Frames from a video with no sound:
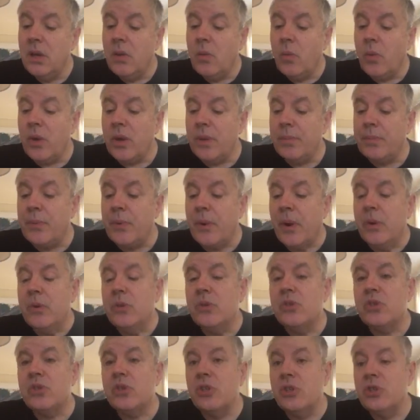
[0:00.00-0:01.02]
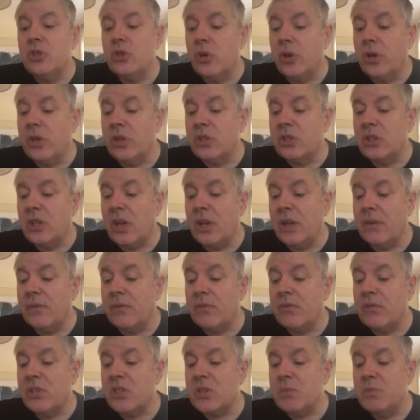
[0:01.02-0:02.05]
We approach the joyous day of
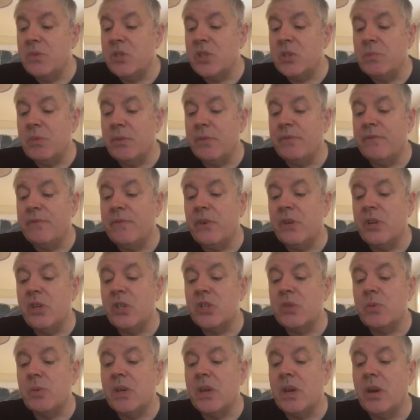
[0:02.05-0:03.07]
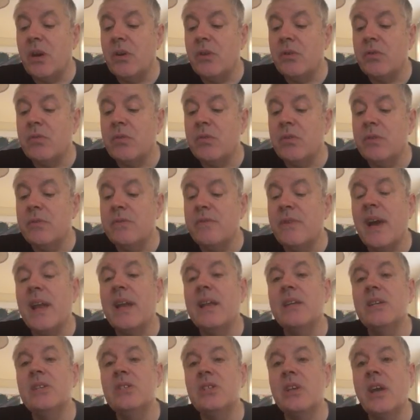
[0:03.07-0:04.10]
Christmas, but first we go through the
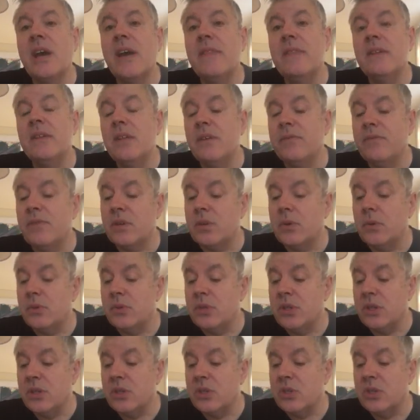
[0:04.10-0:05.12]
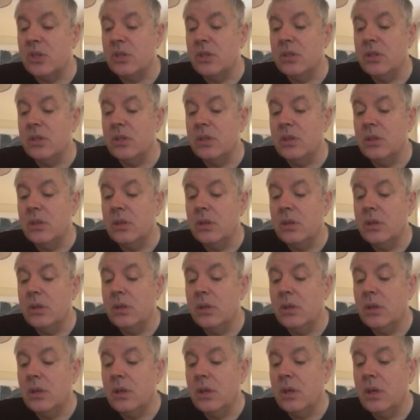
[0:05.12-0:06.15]
valleys and the difficulties.
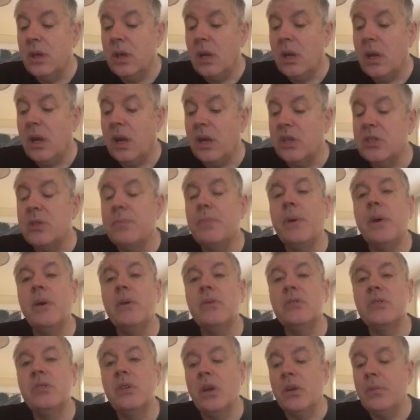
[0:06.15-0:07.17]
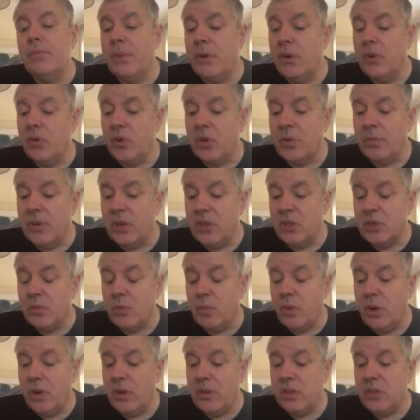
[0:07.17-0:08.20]
I suppose no pilgrimage
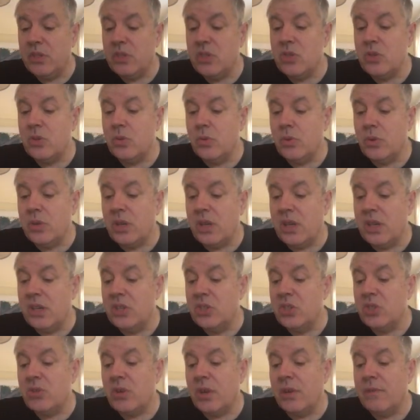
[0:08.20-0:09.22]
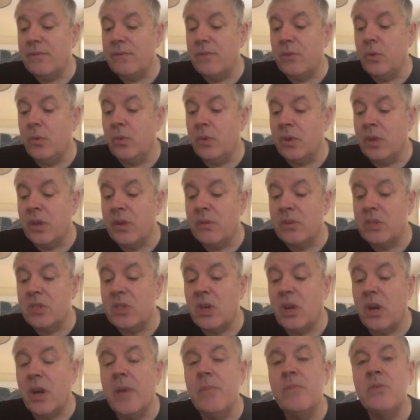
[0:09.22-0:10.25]
worth its salt is straightforward. There are
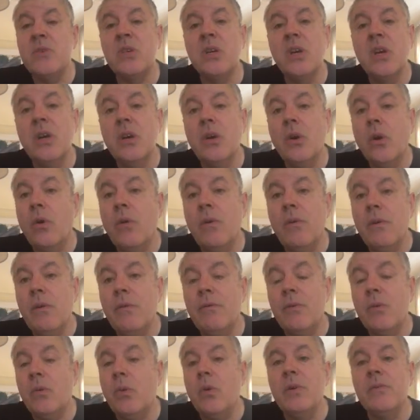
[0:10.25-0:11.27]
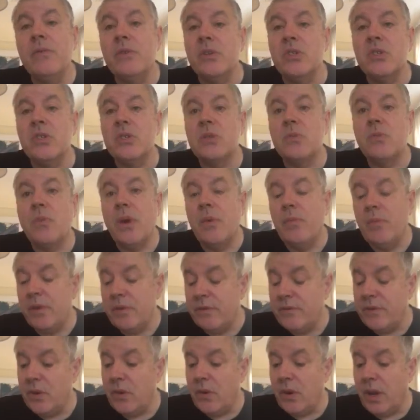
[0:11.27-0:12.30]
times for all of us when we
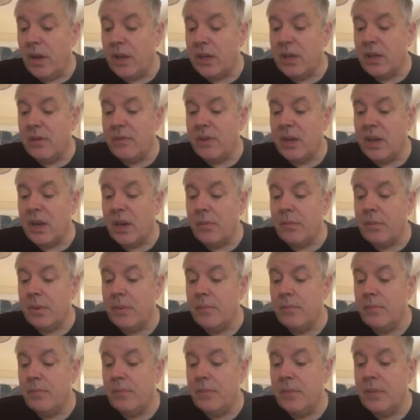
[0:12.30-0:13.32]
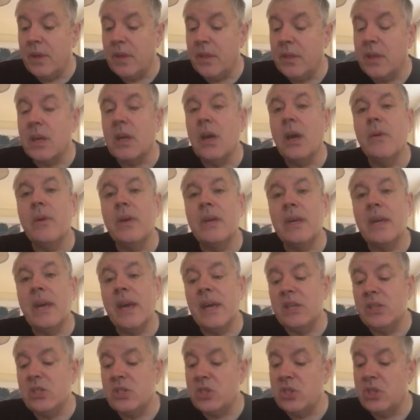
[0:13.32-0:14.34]
feel like giving up. The going
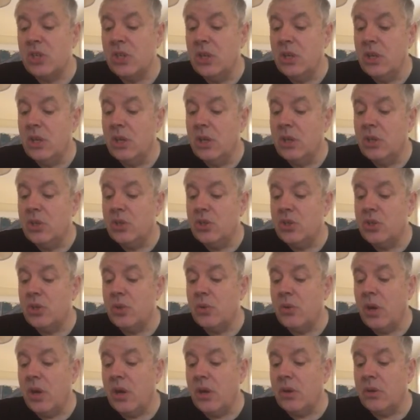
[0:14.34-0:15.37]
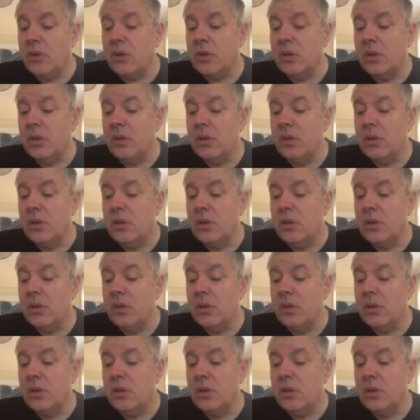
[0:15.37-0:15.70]
gets too hard.